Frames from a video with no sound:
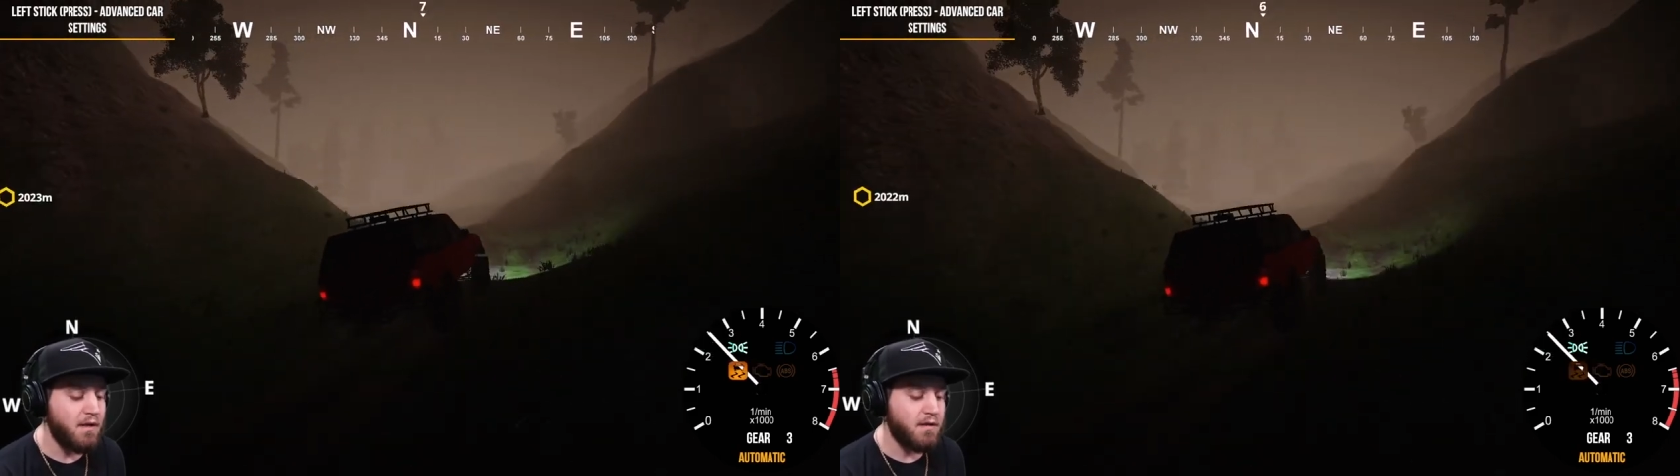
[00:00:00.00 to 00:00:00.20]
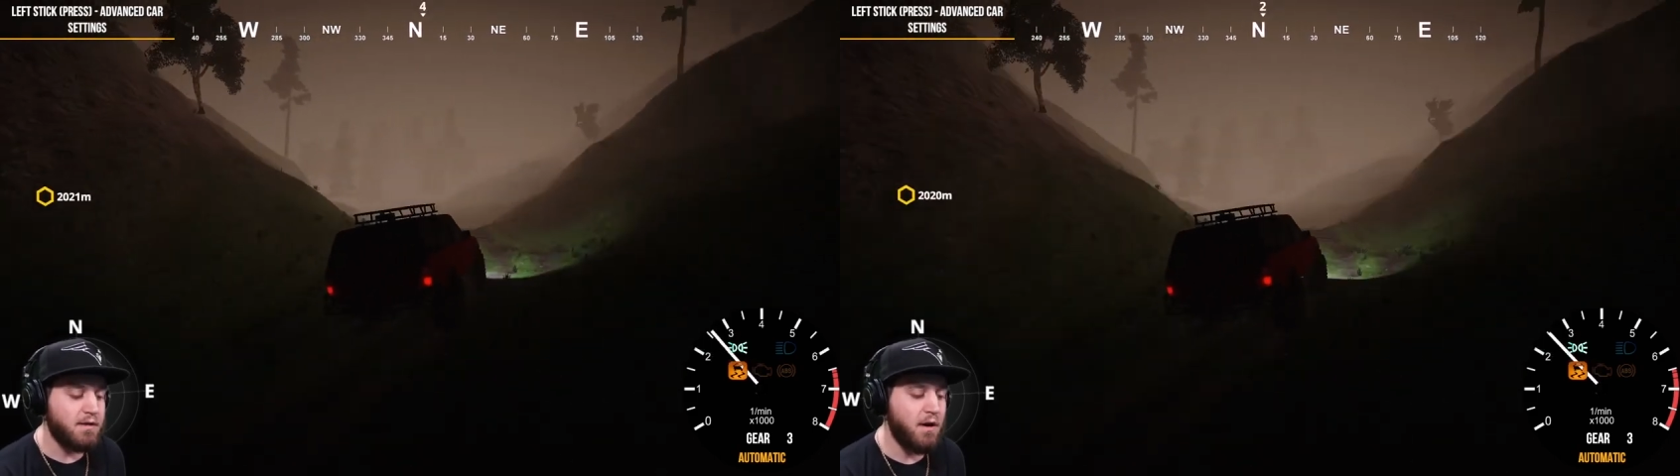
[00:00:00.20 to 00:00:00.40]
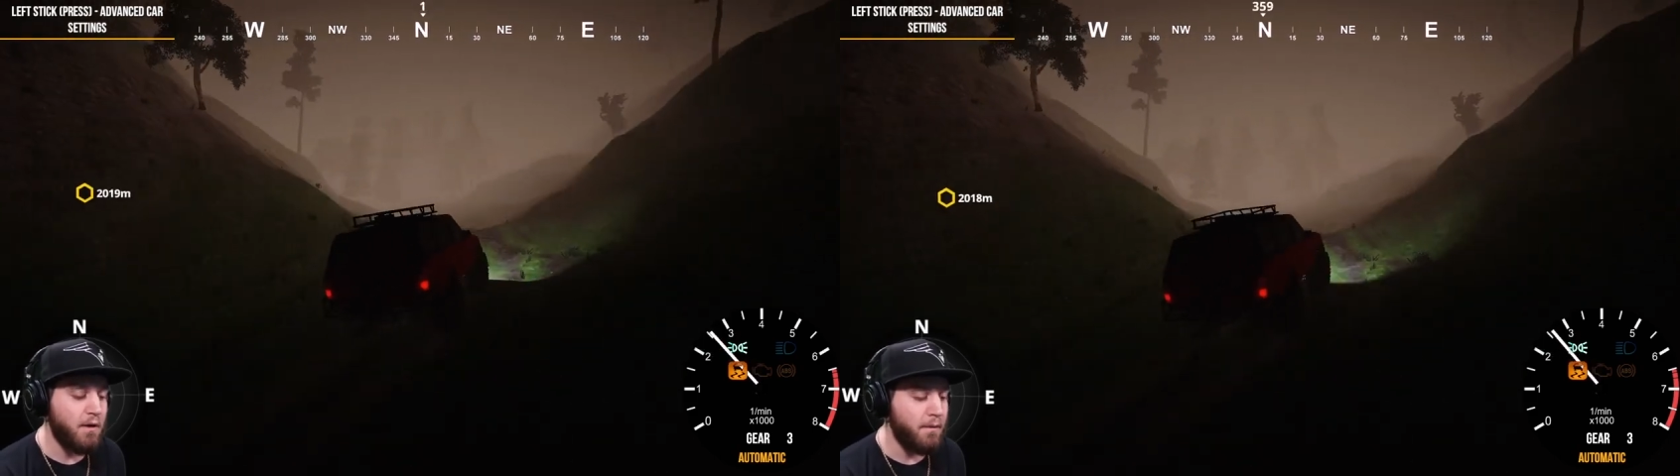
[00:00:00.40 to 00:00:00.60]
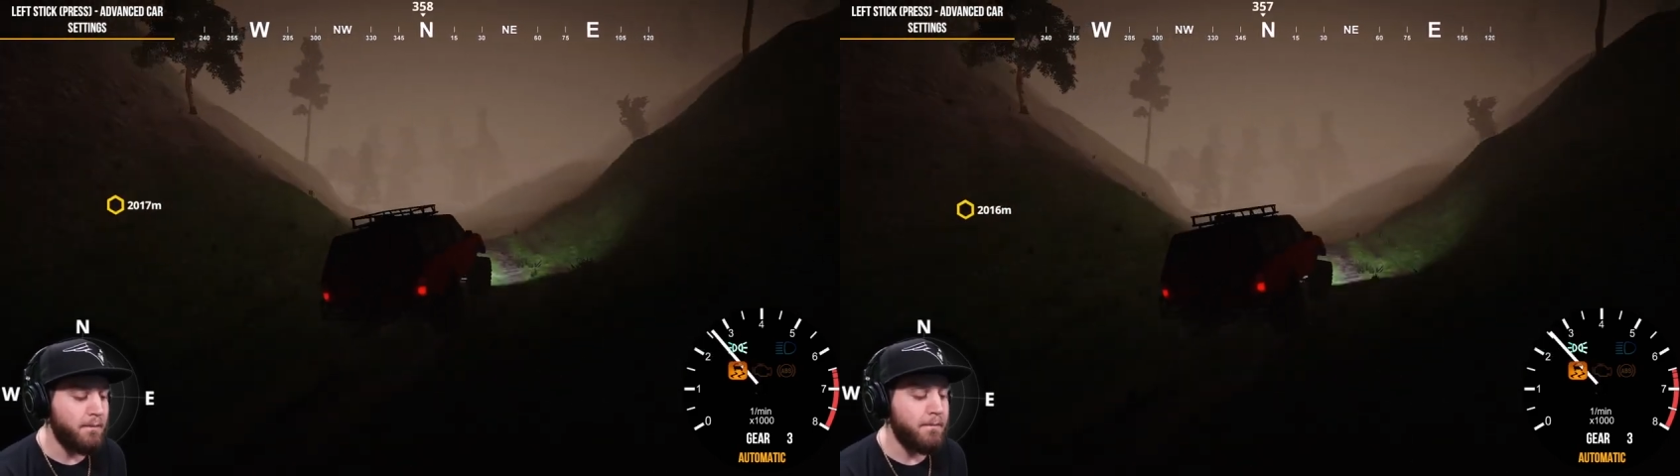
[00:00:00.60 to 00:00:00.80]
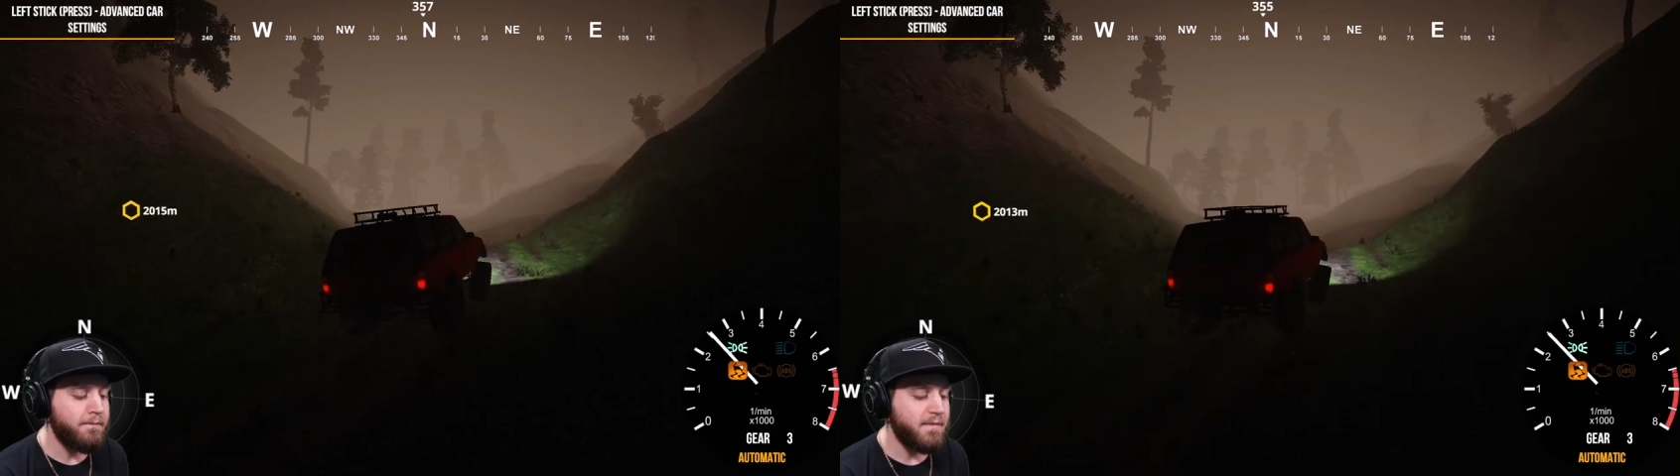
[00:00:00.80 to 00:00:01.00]
So,
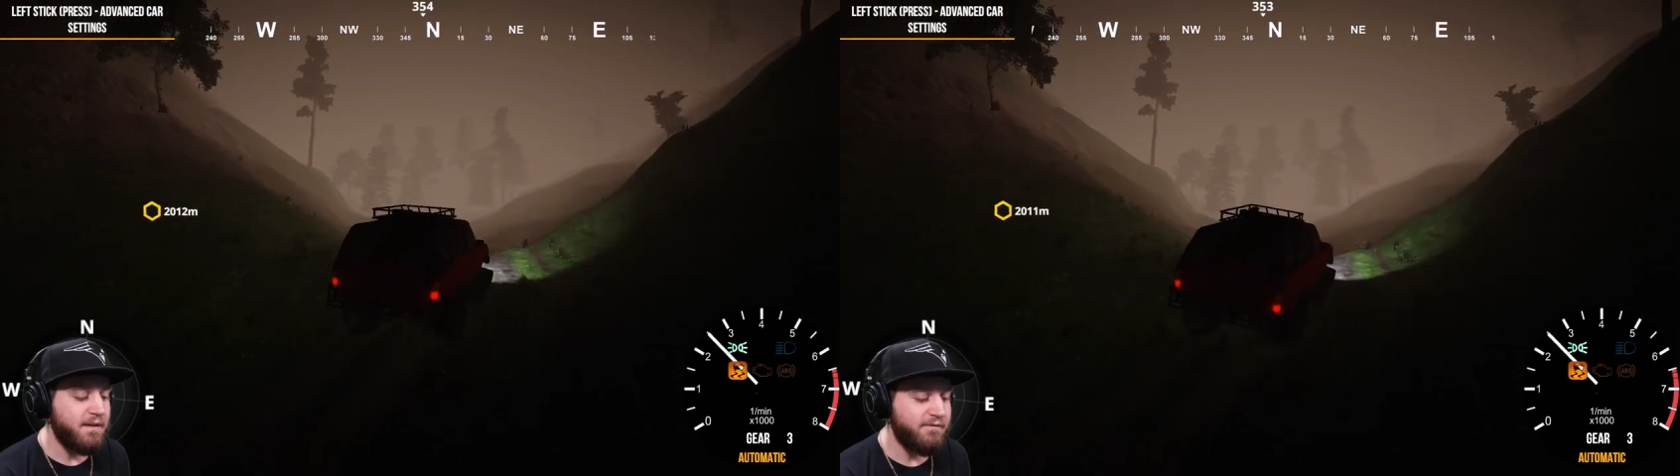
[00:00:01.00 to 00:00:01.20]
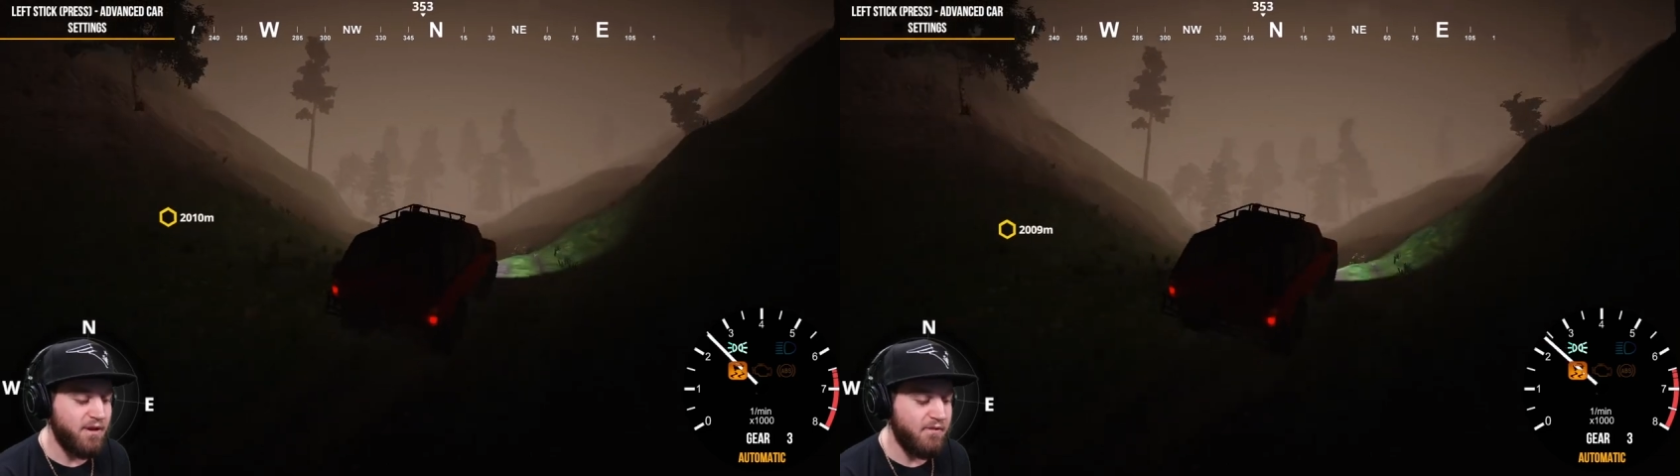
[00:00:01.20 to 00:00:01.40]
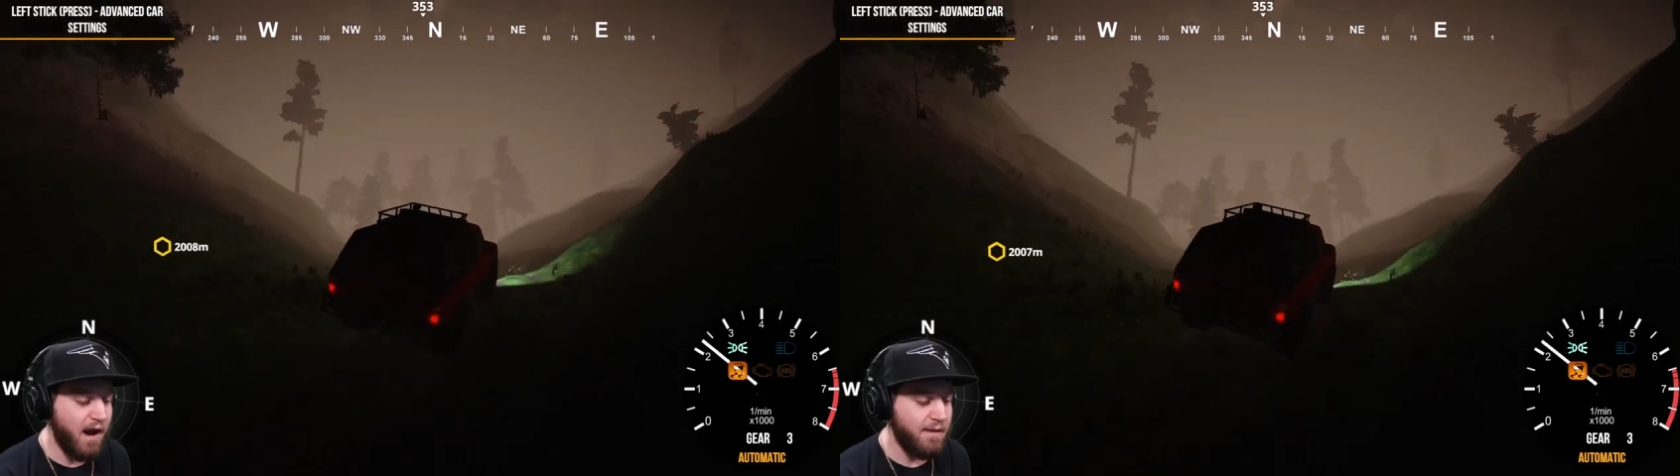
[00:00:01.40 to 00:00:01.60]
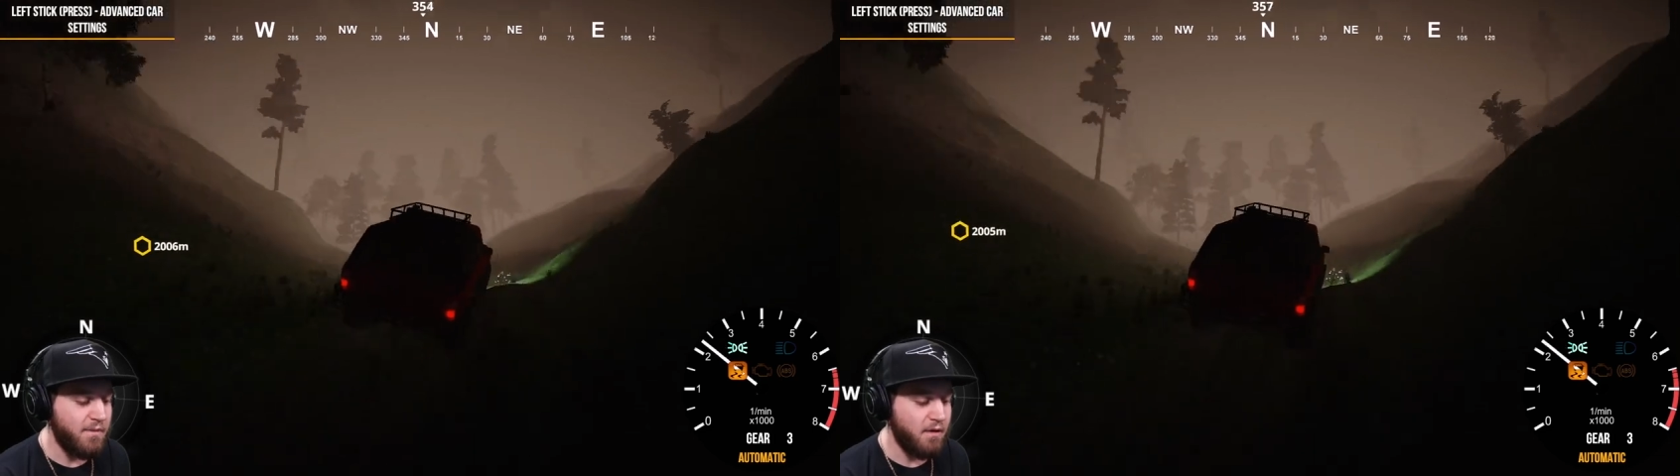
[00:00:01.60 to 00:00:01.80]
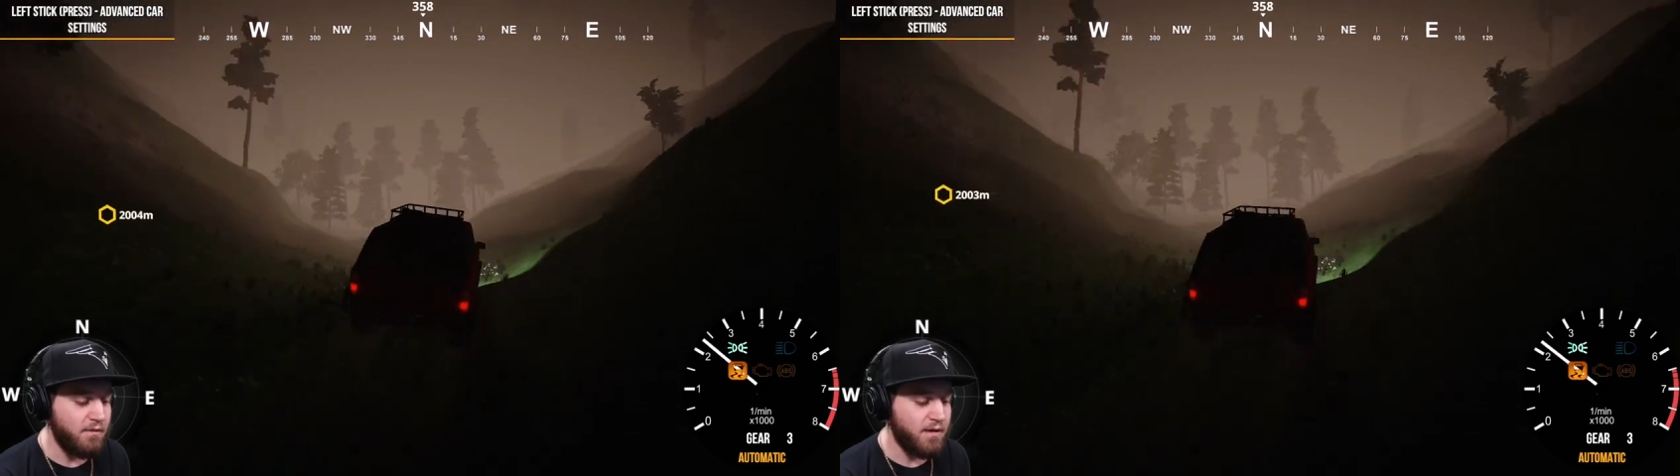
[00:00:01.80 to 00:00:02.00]
free ride
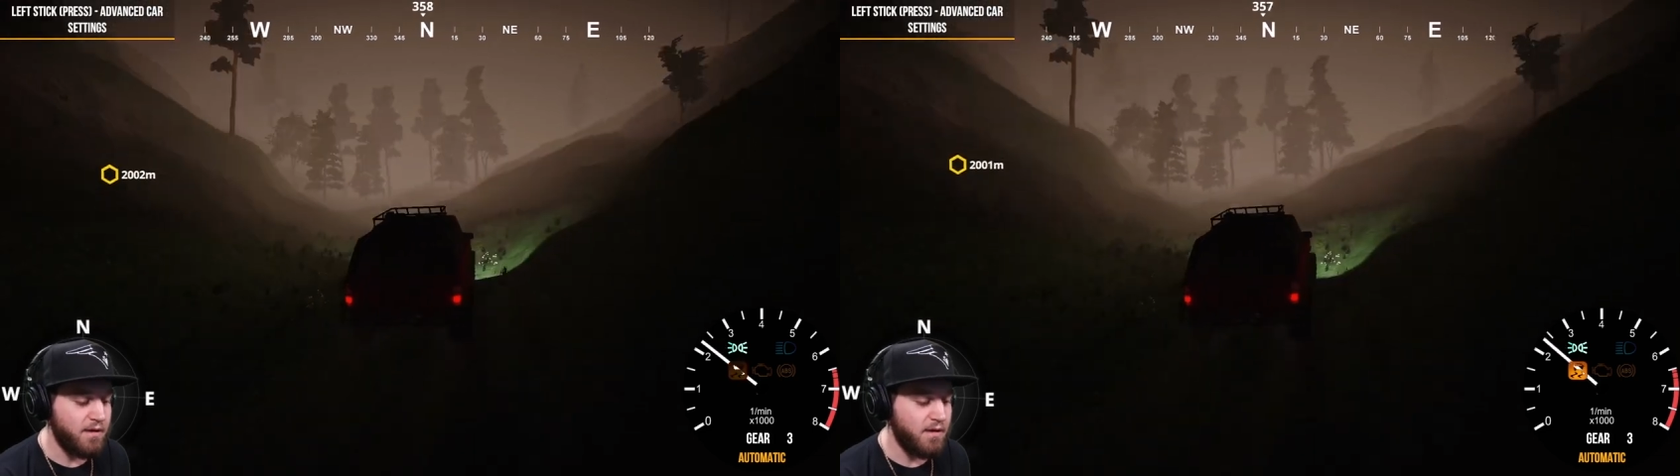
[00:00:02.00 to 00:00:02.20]
mode.